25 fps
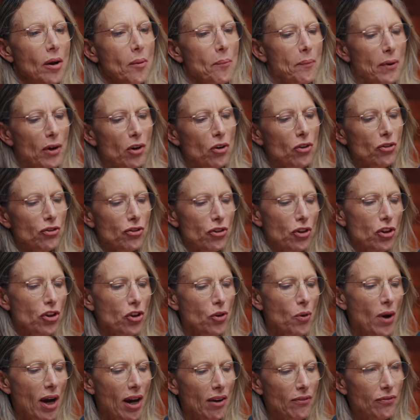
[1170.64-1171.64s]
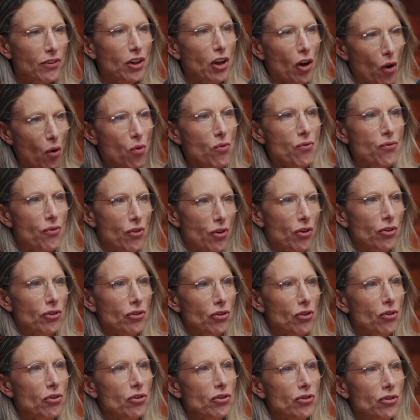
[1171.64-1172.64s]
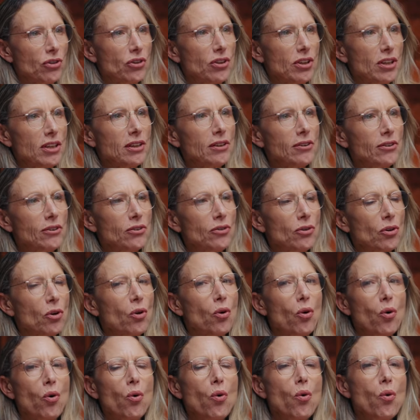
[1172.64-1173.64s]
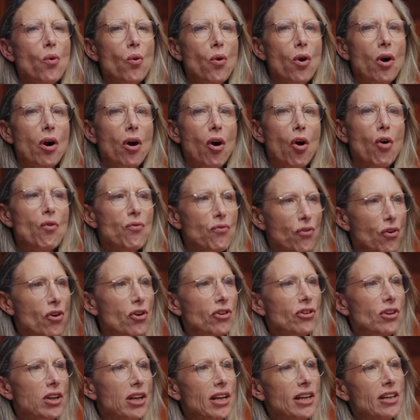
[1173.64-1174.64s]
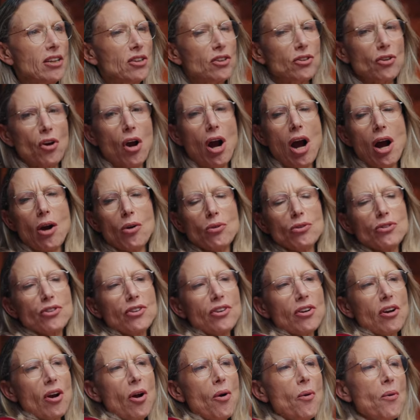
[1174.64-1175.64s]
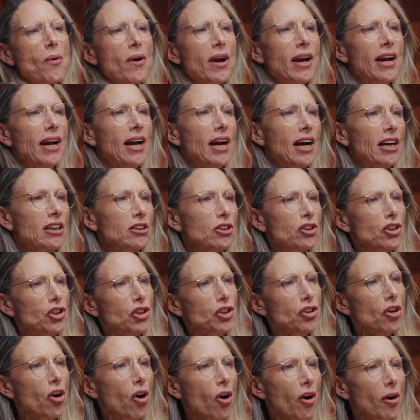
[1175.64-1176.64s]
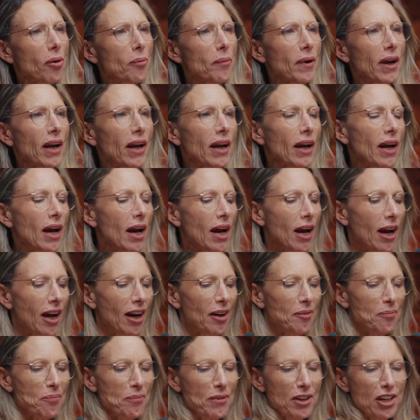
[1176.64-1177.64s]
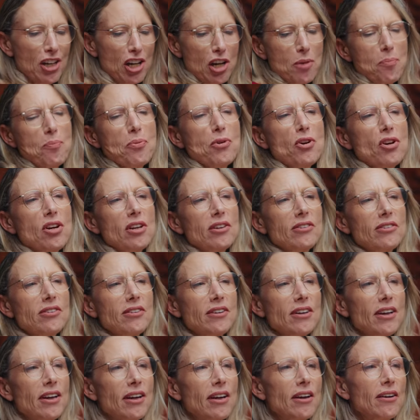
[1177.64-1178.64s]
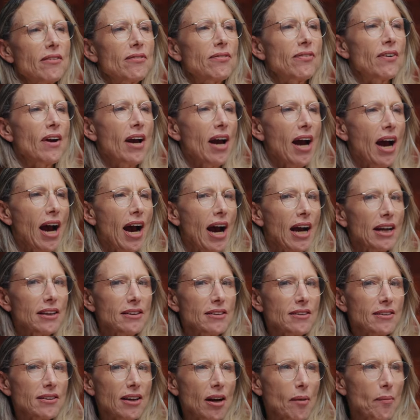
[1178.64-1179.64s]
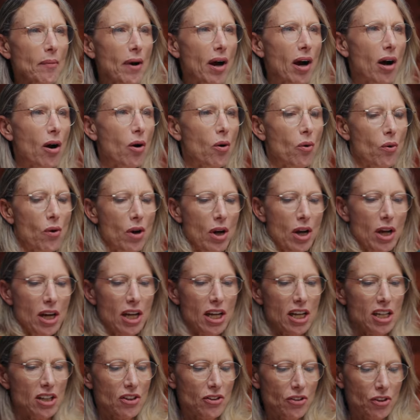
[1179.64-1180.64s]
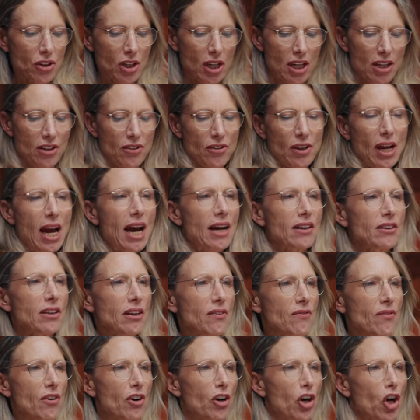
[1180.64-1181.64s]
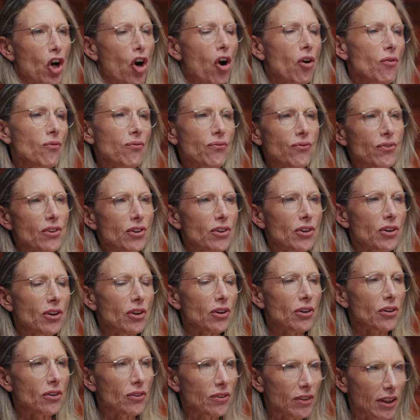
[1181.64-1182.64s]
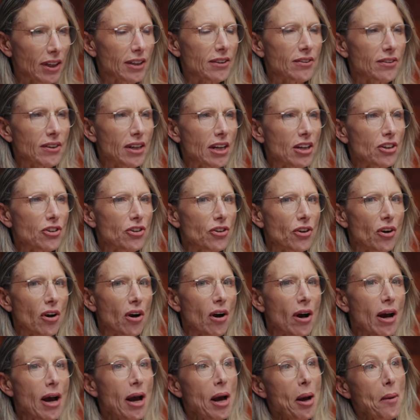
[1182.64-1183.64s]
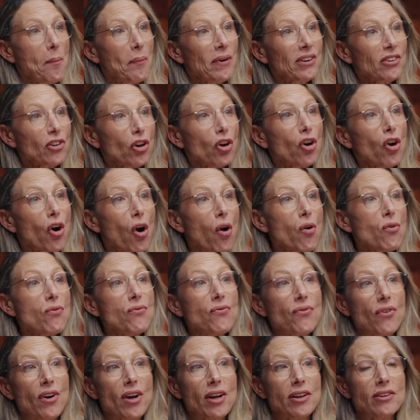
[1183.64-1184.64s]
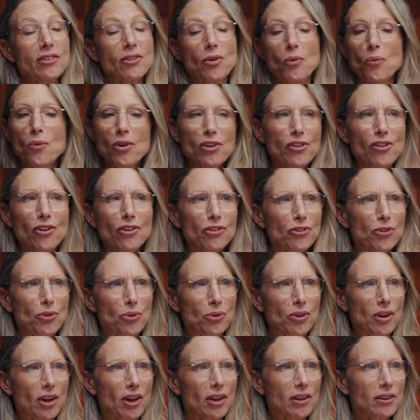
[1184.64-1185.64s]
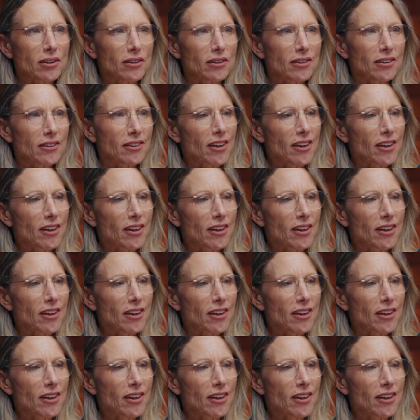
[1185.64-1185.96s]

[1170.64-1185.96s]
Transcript: because you have the overt narcissist who overtly is outgoing and charming and manipulative and somehow is acting very confident, etc. But the covert will not do that.